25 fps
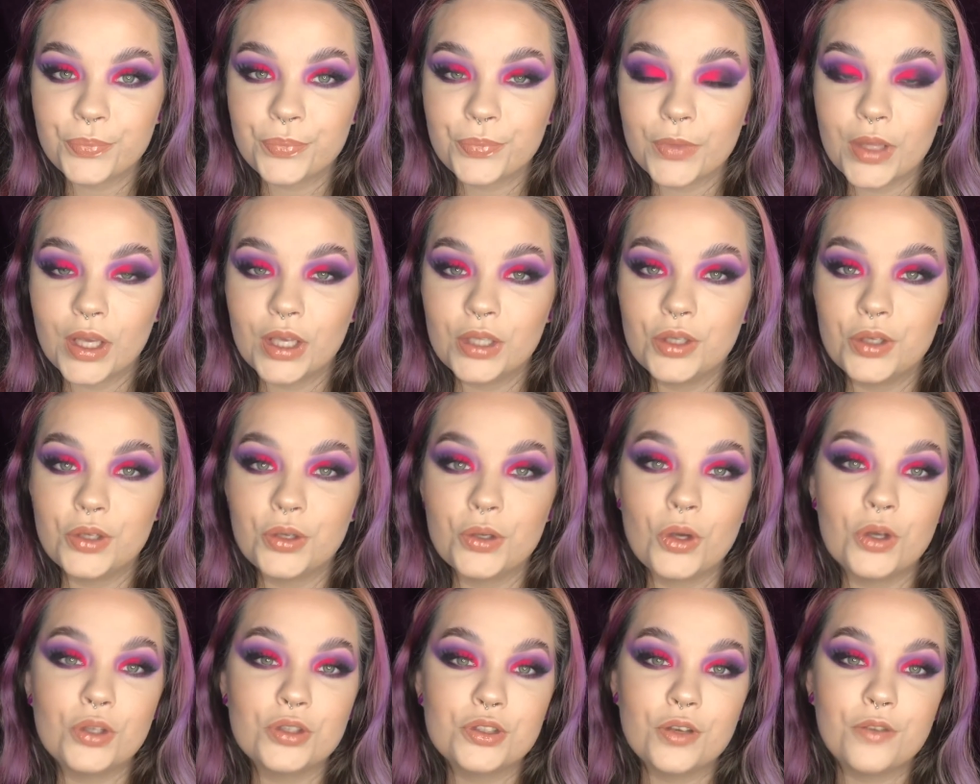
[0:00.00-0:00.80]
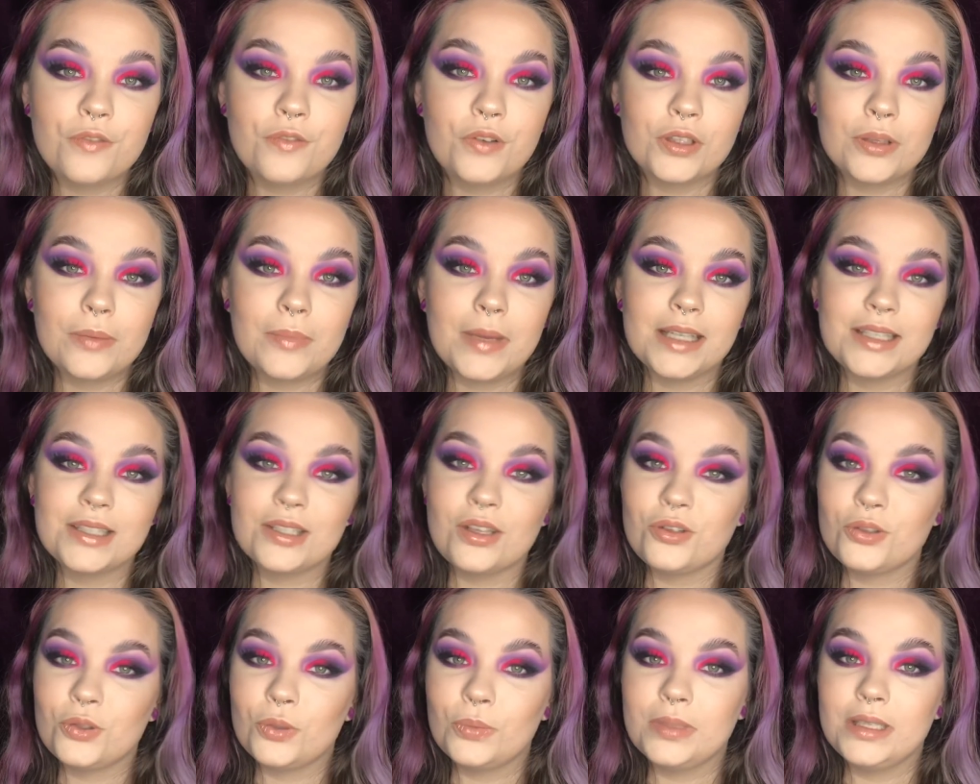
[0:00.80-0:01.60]
You can also follow my
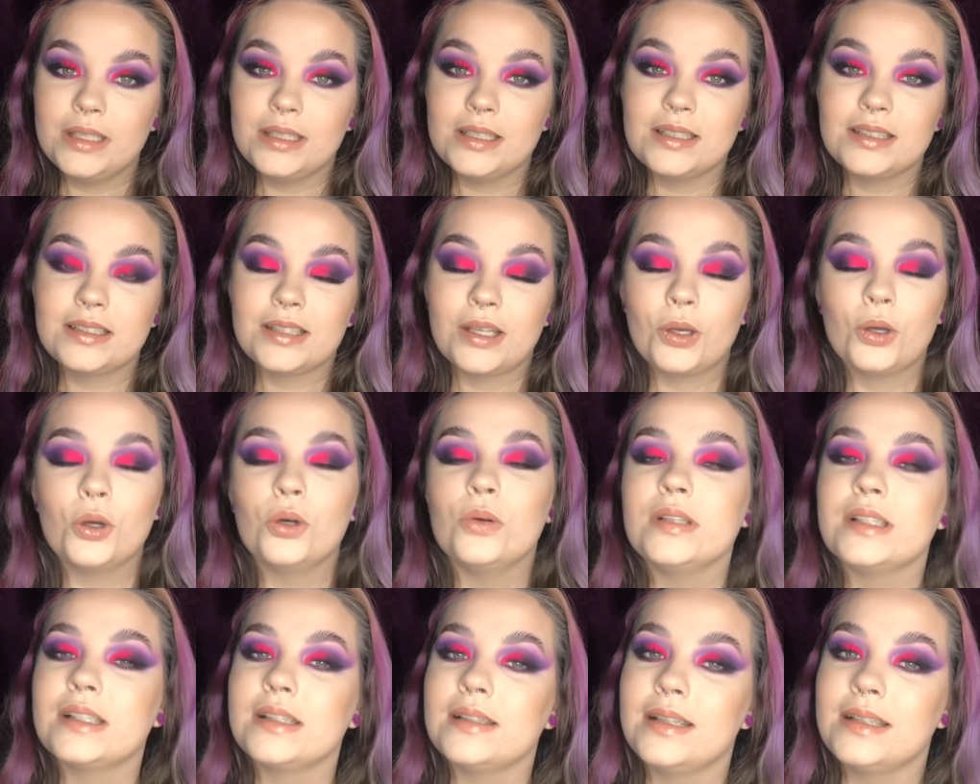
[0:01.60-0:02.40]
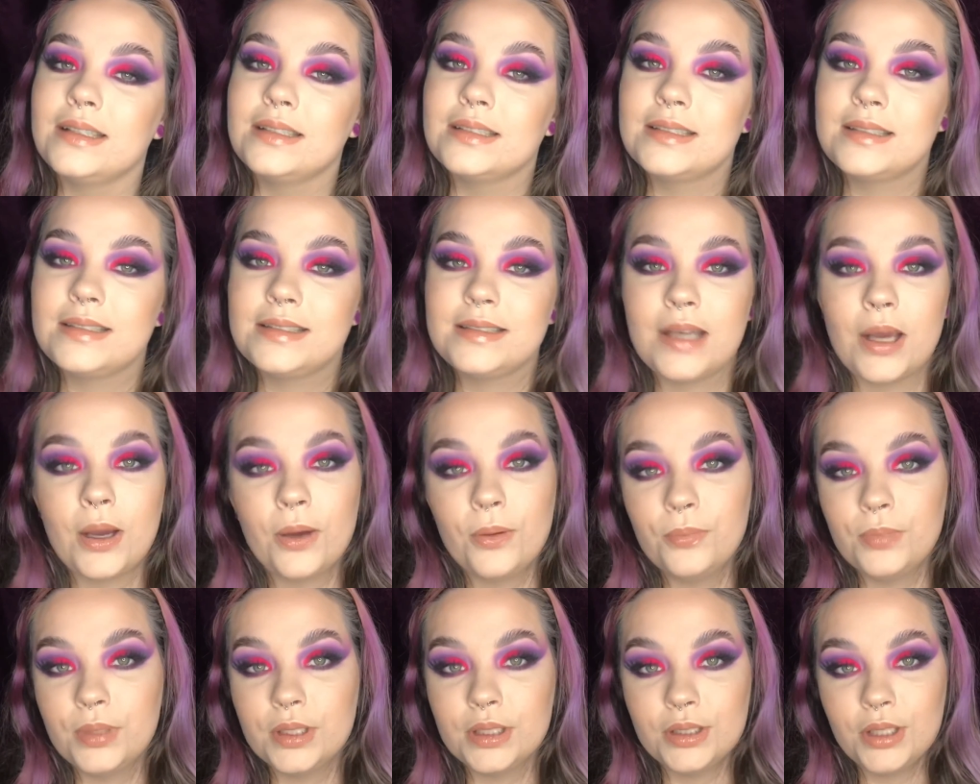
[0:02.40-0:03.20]
social medias, they are always linked down
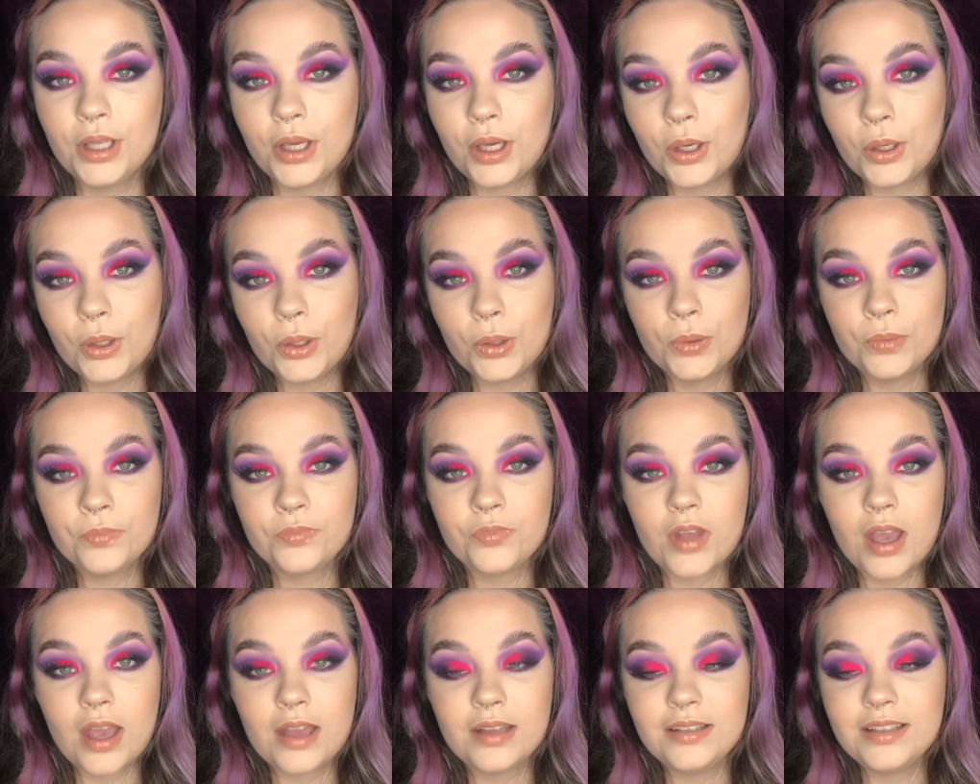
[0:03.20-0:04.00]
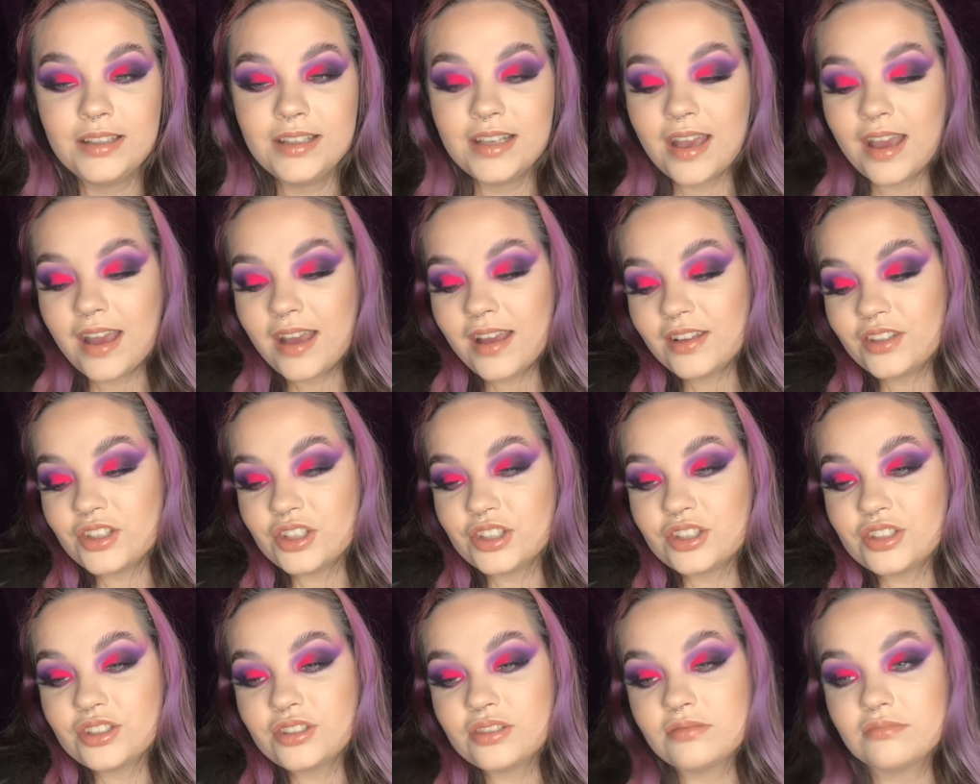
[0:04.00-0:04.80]
below. And yeah,
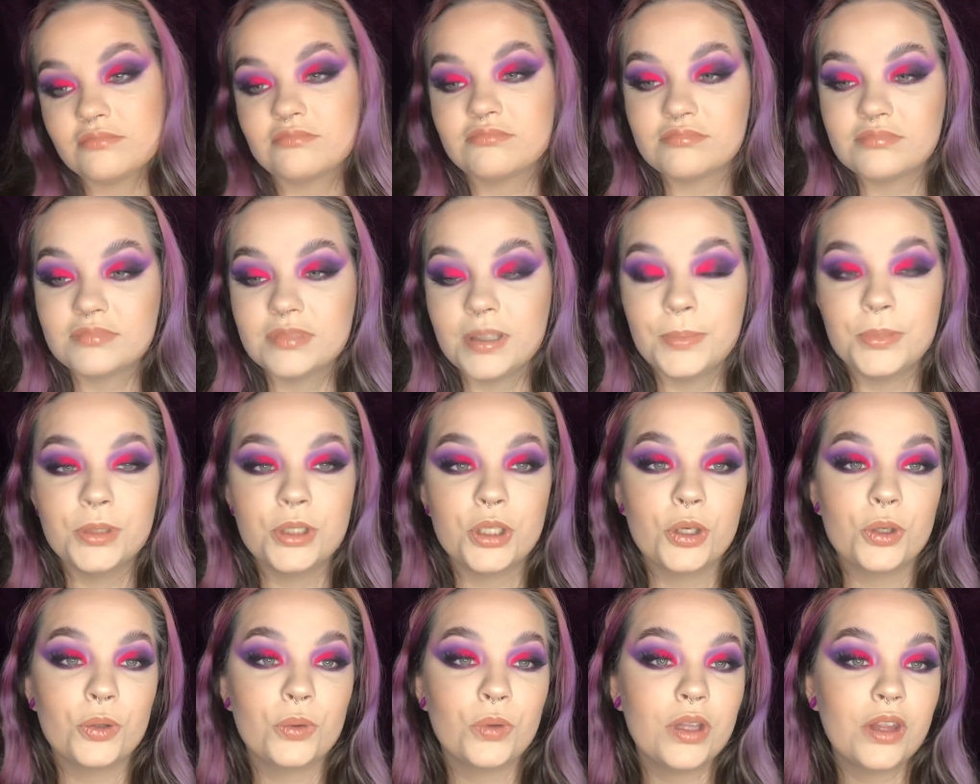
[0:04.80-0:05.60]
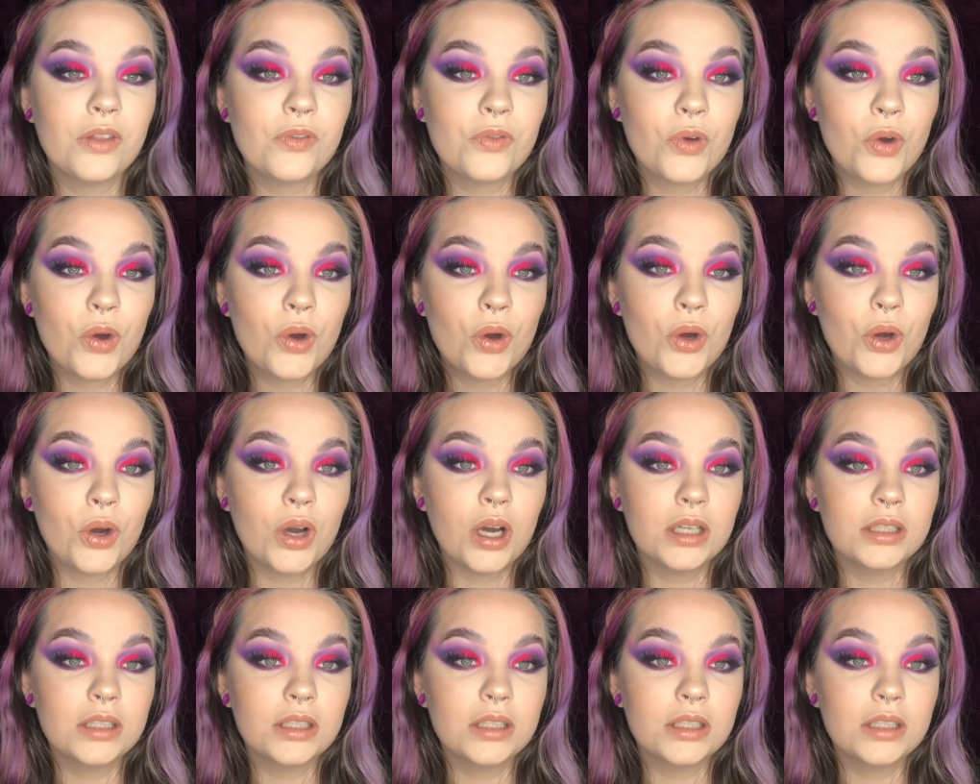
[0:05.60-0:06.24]
just let me know what you thought.